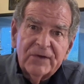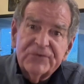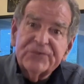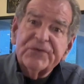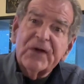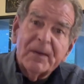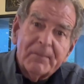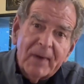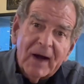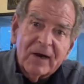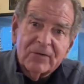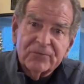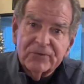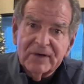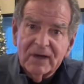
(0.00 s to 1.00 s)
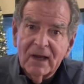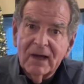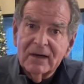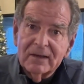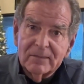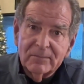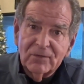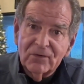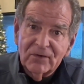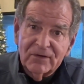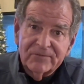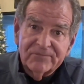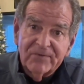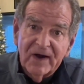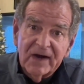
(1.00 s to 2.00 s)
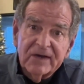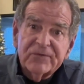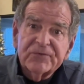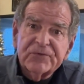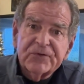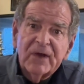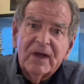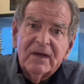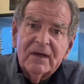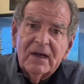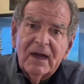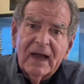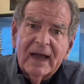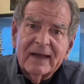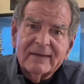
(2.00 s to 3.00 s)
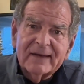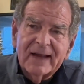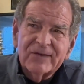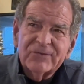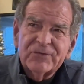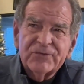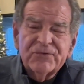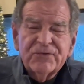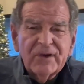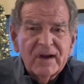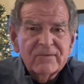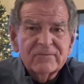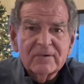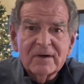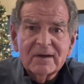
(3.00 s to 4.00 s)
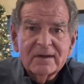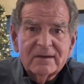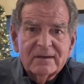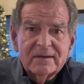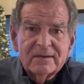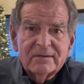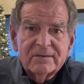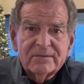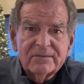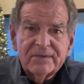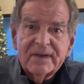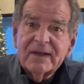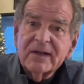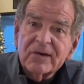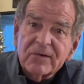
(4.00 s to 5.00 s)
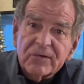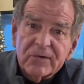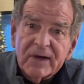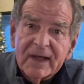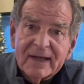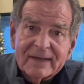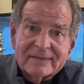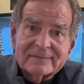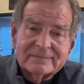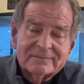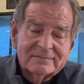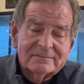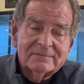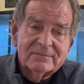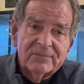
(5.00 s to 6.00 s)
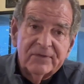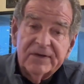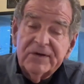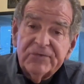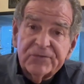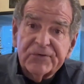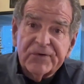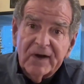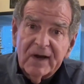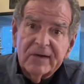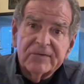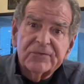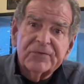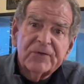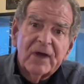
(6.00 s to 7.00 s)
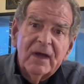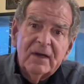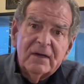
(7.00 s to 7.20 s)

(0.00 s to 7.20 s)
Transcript: semi-reliable advice, and that's generally the internet these days.